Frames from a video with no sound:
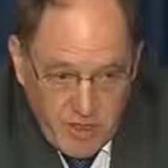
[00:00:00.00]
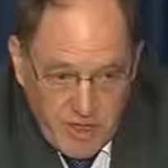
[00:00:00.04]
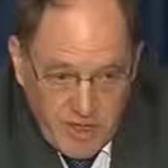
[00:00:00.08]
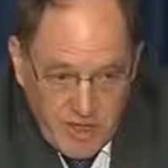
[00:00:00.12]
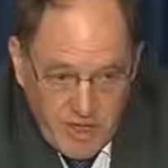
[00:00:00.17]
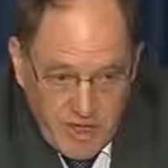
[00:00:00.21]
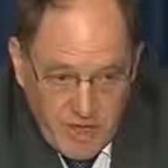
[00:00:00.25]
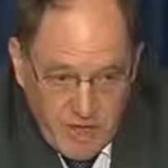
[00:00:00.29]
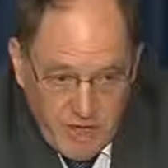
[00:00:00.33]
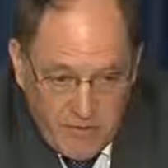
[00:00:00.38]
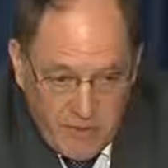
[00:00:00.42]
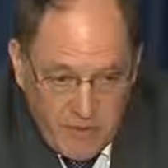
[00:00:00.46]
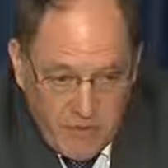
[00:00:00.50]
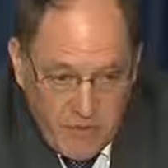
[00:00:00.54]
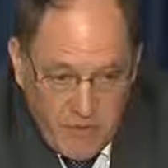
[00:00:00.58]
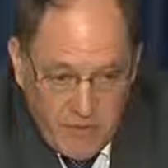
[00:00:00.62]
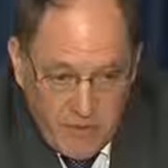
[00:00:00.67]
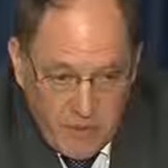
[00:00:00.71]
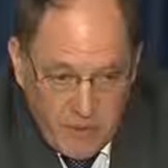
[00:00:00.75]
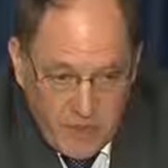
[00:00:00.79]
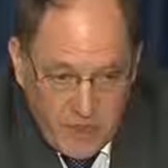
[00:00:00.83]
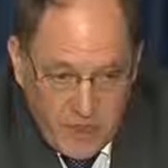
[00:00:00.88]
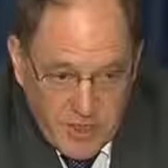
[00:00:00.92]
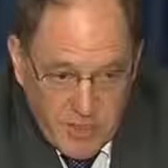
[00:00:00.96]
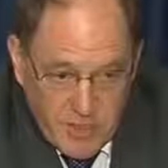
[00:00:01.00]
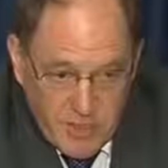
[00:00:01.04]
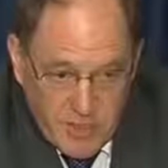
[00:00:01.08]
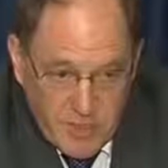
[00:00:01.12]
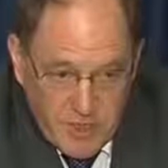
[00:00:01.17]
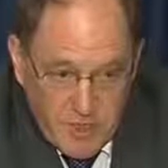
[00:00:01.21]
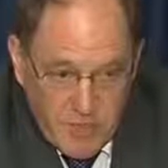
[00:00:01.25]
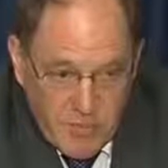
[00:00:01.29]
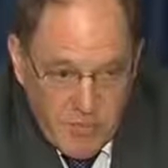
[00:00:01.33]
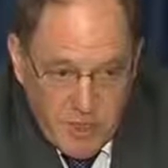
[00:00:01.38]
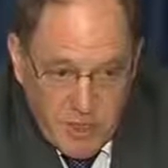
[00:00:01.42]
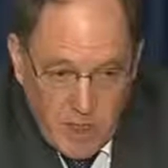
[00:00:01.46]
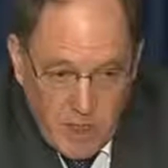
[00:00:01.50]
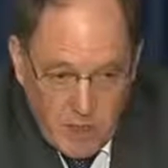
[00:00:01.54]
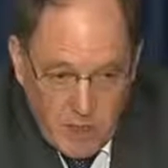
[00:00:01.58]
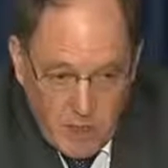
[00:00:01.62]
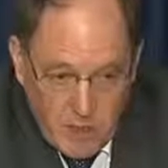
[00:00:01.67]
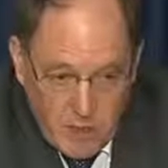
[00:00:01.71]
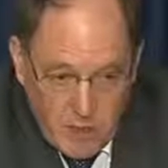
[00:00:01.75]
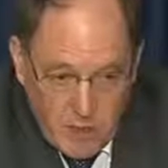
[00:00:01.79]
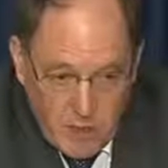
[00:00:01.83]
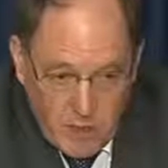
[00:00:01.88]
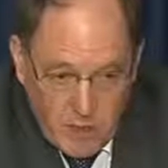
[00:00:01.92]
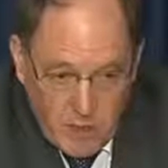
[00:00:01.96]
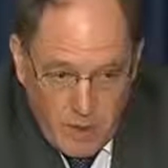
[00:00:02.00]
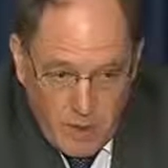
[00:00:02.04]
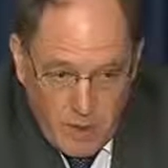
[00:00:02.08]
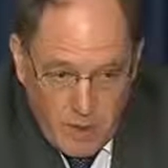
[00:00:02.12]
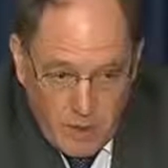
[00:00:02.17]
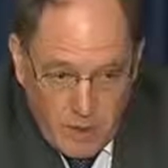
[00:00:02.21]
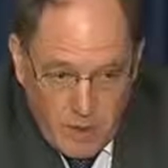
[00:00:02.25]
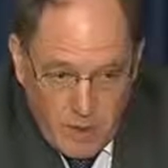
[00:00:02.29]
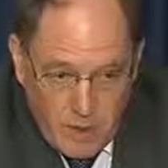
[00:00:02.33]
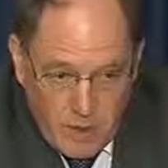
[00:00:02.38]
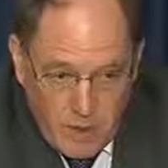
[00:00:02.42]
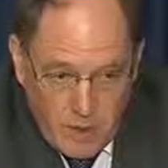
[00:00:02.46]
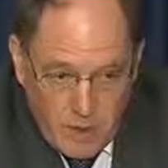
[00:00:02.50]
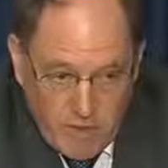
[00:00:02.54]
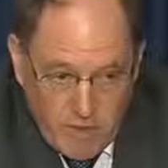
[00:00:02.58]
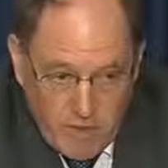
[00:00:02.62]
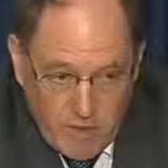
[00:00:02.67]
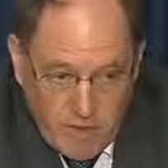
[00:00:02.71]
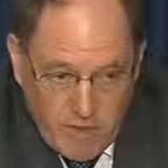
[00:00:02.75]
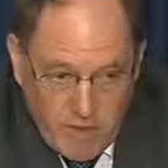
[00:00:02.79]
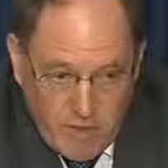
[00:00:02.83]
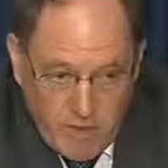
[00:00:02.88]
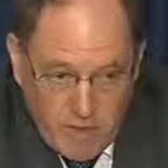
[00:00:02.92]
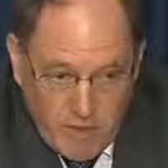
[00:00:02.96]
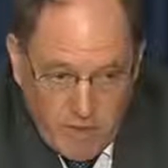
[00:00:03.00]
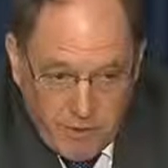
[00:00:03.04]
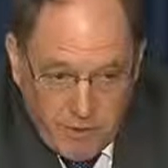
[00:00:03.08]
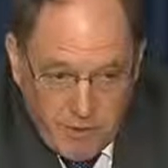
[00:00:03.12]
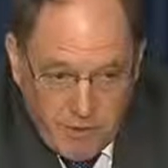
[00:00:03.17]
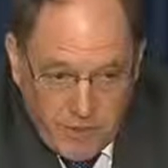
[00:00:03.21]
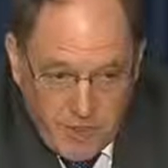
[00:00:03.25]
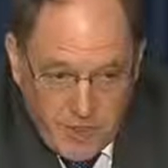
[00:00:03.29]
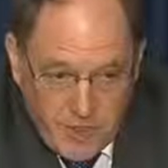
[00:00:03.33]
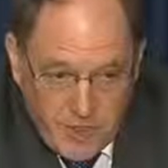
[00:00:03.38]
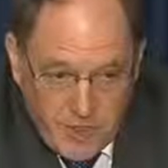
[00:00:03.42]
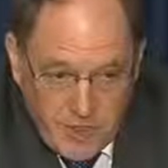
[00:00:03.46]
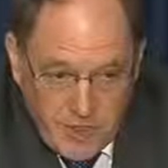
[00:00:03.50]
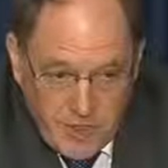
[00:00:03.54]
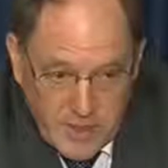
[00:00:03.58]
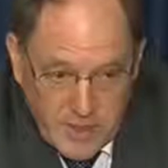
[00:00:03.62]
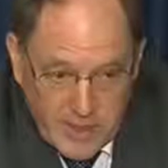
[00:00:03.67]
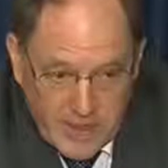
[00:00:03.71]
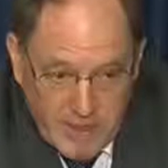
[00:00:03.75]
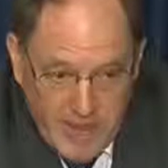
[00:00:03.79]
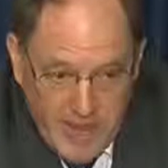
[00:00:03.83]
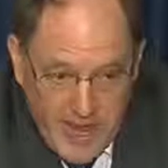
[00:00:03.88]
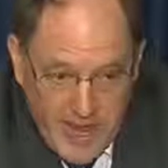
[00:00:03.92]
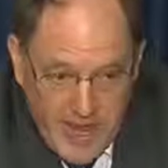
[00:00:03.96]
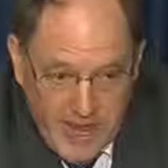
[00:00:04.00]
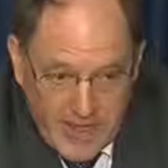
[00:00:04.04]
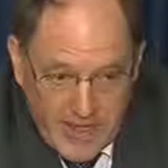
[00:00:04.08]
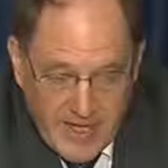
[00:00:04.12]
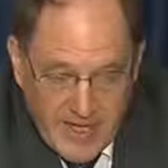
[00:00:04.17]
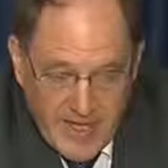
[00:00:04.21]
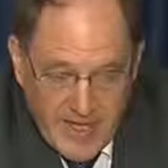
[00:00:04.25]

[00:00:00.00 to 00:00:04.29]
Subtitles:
It's now 30% or so below where it was before the crisis. And